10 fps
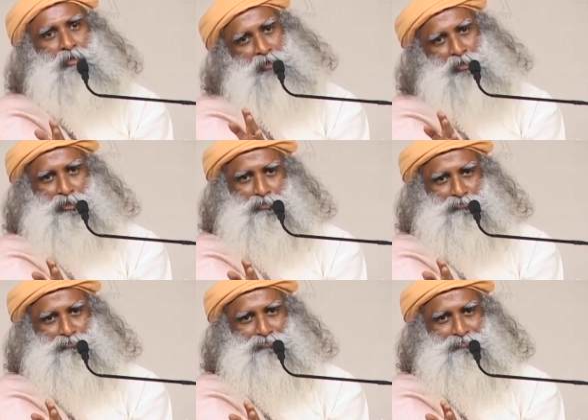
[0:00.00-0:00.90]
Awake
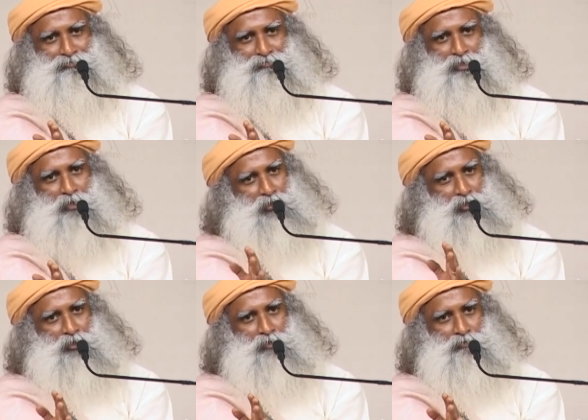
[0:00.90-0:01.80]
enough.
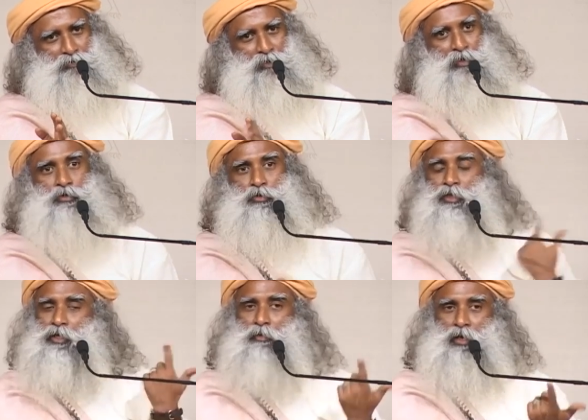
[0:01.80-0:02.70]
Awake enough to
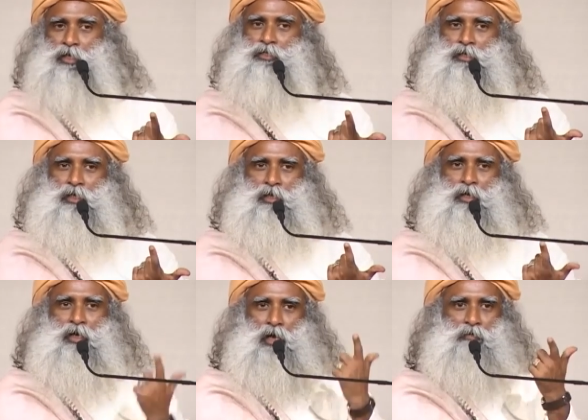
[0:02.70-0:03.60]
hear what I say.
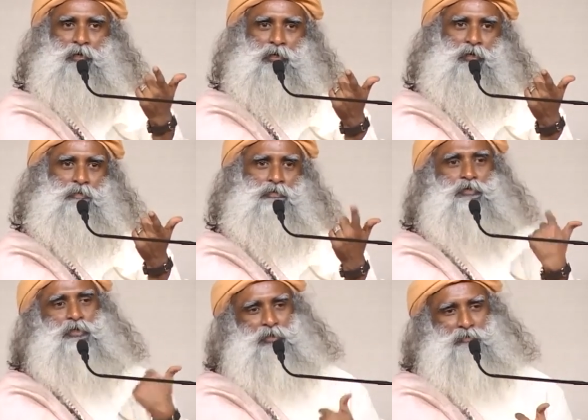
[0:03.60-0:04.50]
Awake
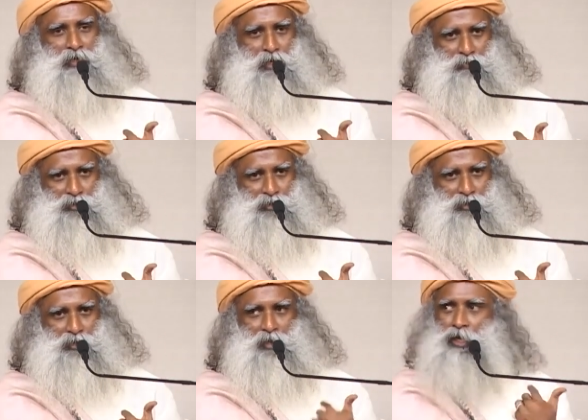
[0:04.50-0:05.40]
enough to see where I'm sitting.